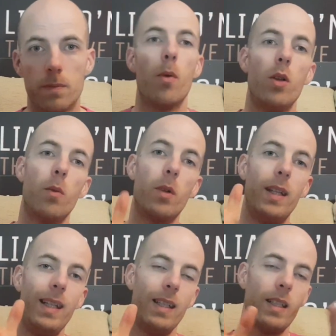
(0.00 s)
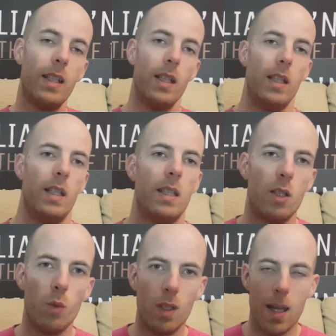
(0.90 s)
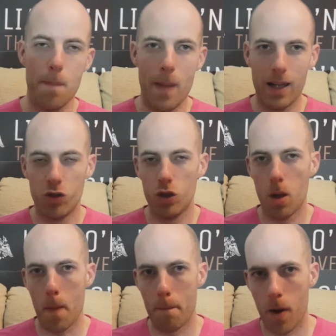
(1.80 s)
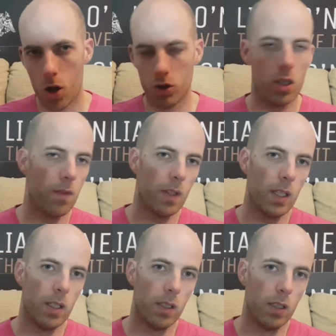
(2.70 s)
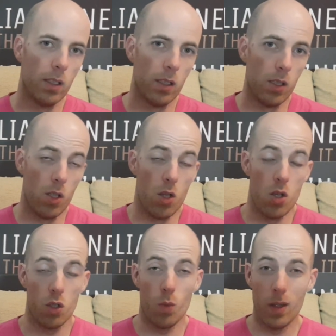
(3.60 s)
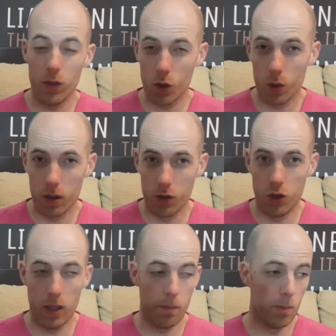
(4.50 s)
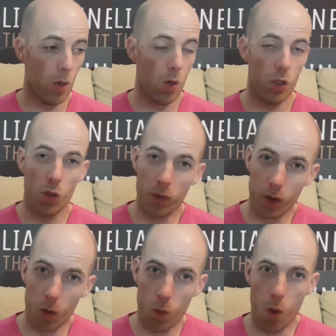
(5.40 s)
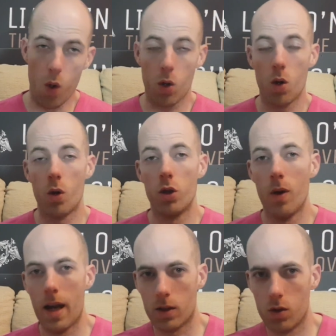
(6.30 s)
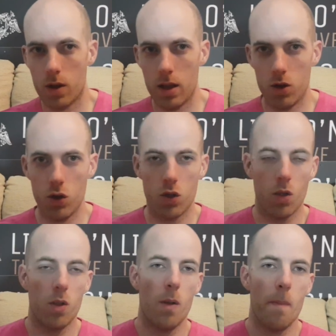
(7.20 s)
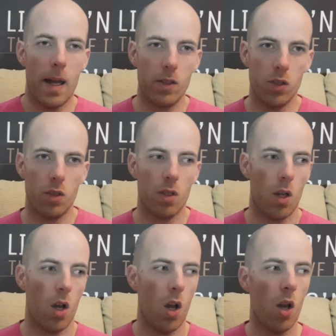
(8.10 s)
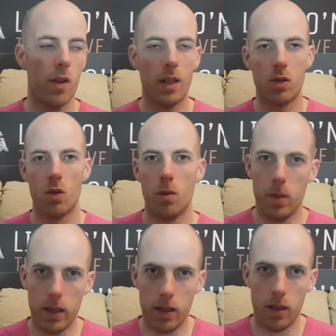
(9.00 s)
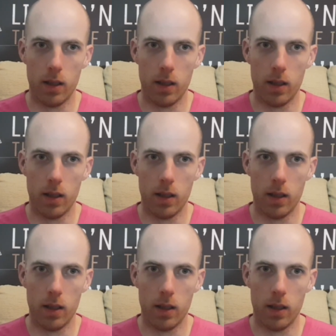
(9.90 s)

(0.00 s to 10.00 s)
Point number 8 is that you will imagine positively. So whenever you go to a gym or you go for a walk or you exercise, you start to imagine how that's going to be.